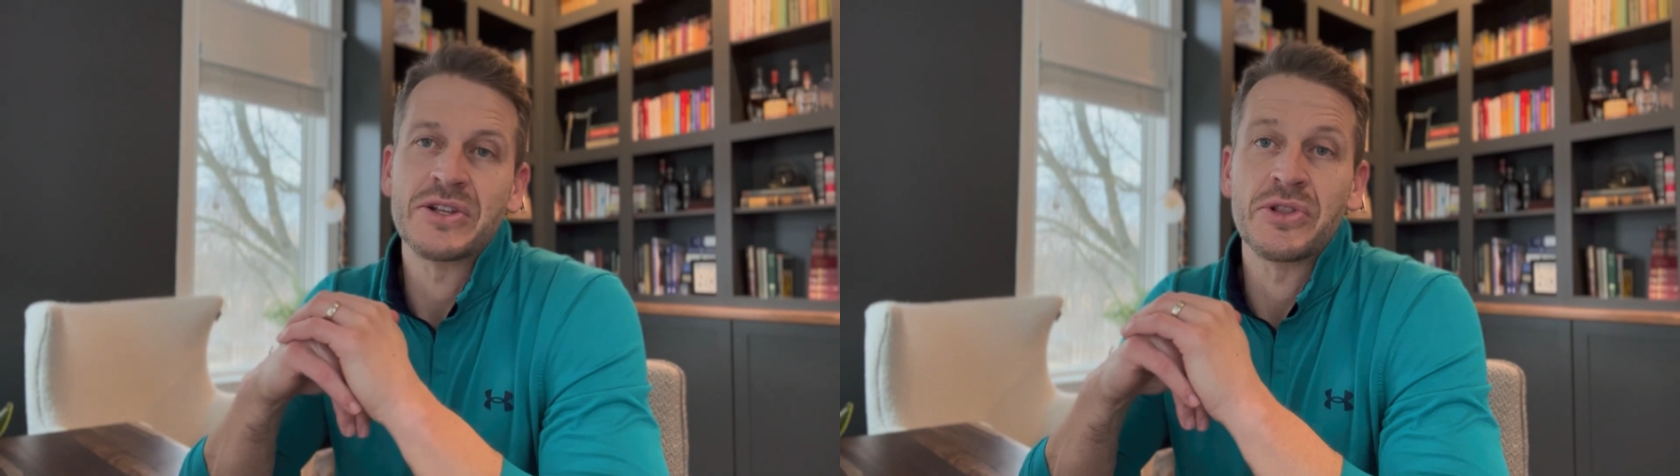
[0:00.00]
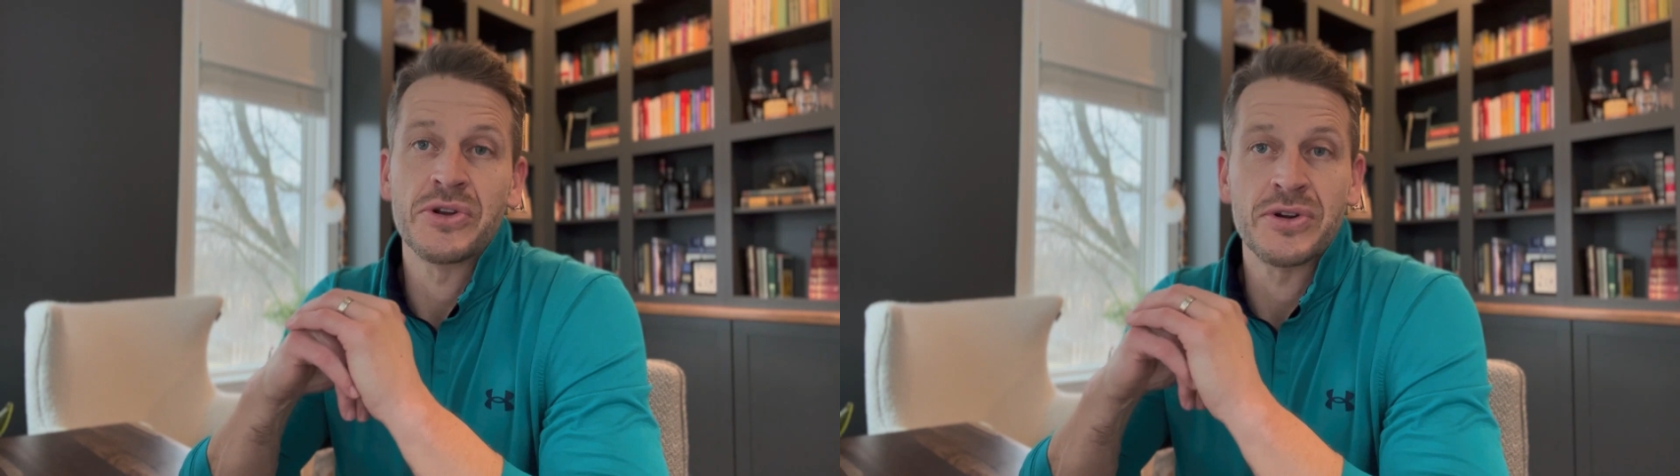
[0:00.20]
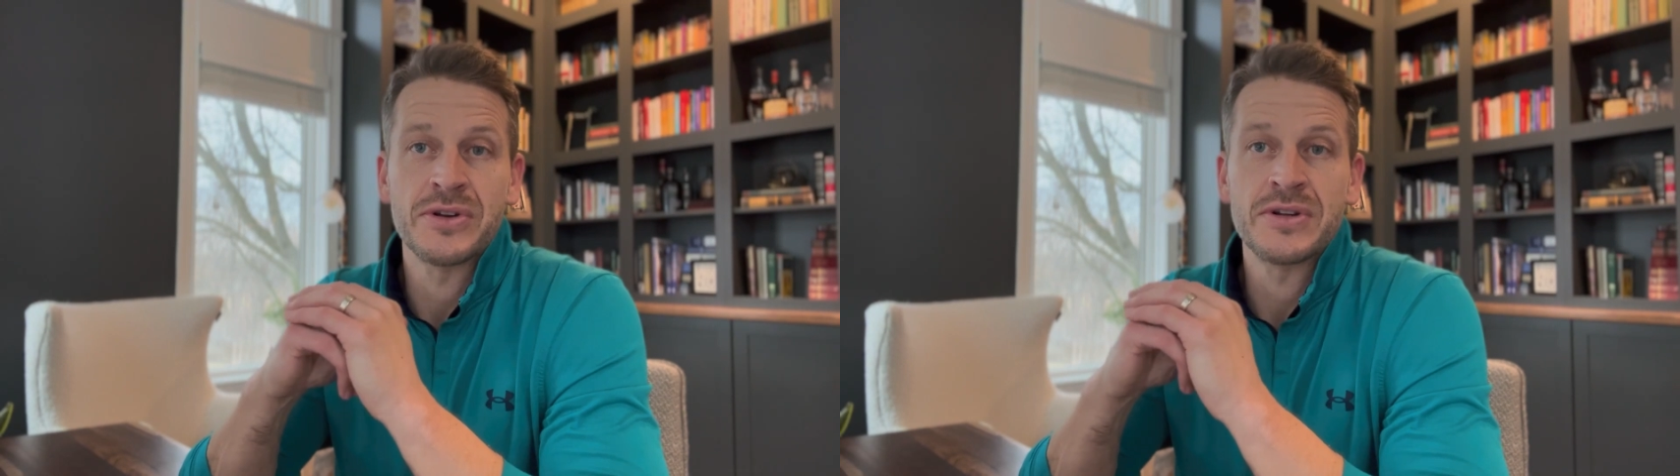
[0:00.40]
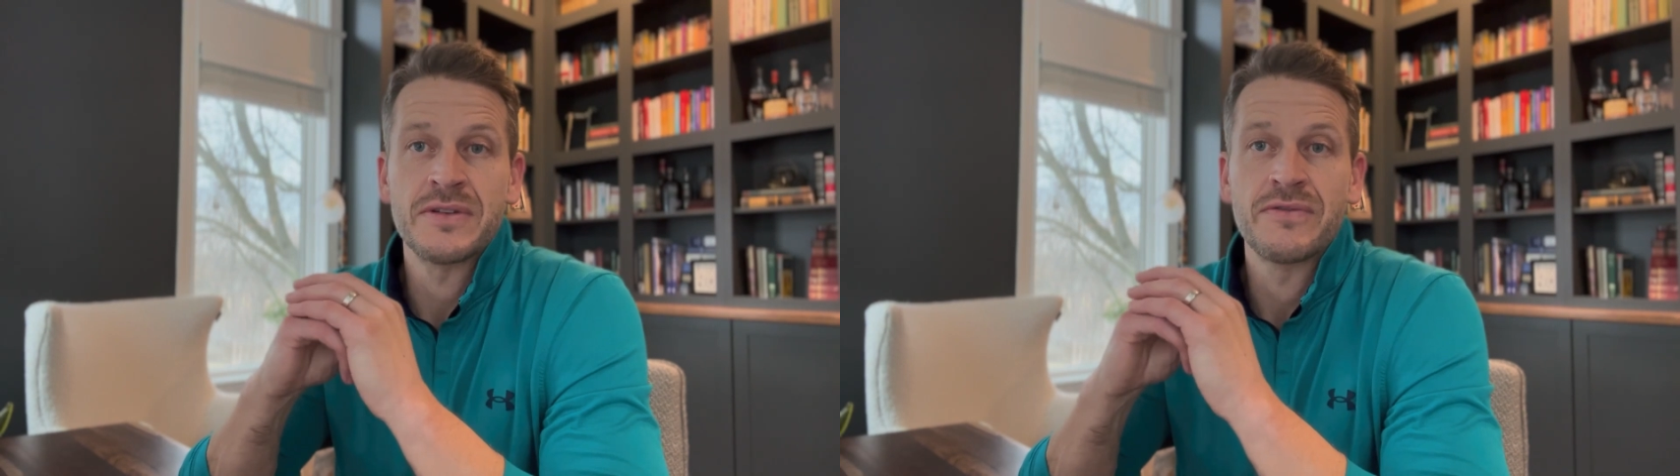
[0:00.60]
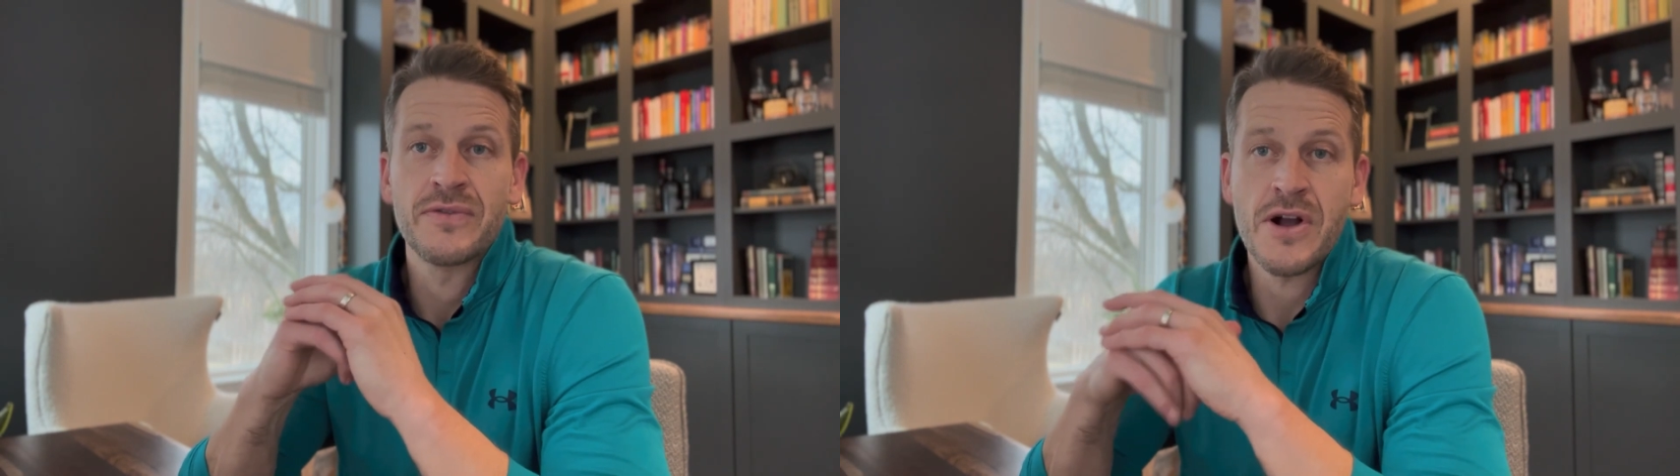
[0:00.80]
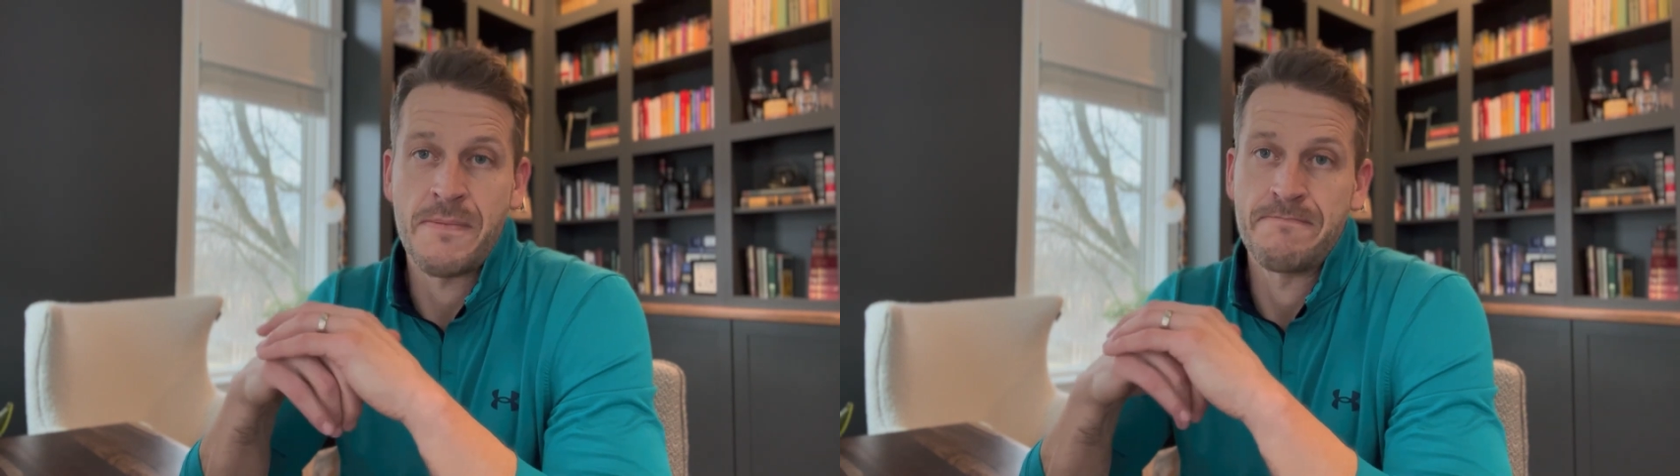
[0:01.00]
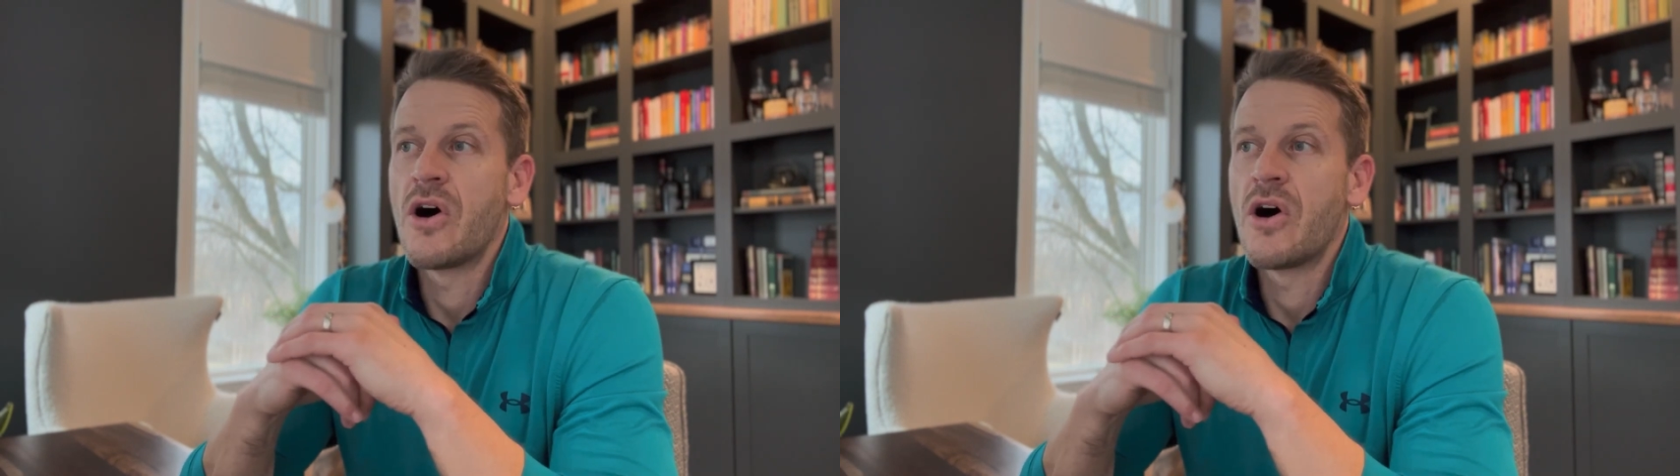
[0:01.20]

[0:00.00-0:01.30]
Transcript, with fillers: to learn from.